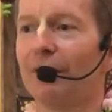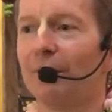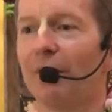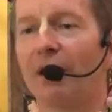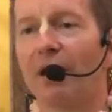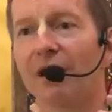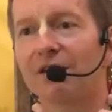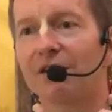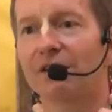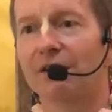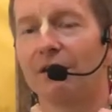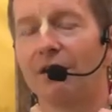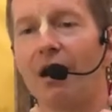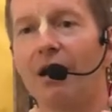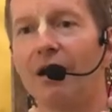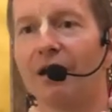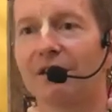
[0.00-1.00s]
Because as
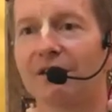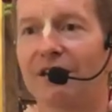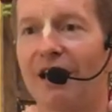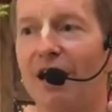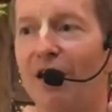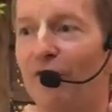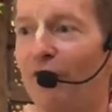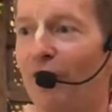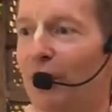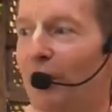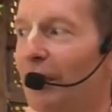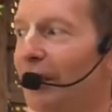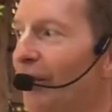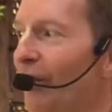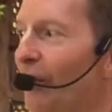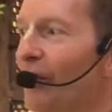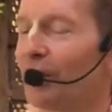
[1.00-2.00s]
long as they are
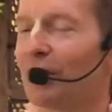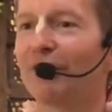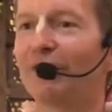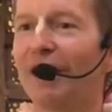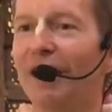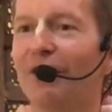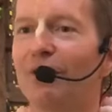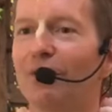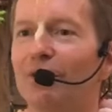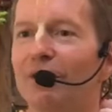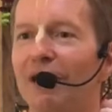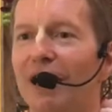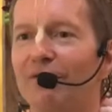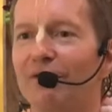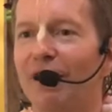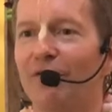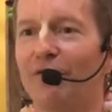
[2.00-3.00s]
following the order of their Guru
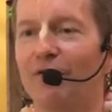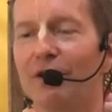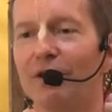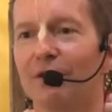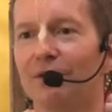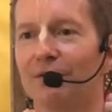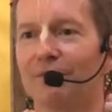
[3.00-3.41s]
Dev, they feel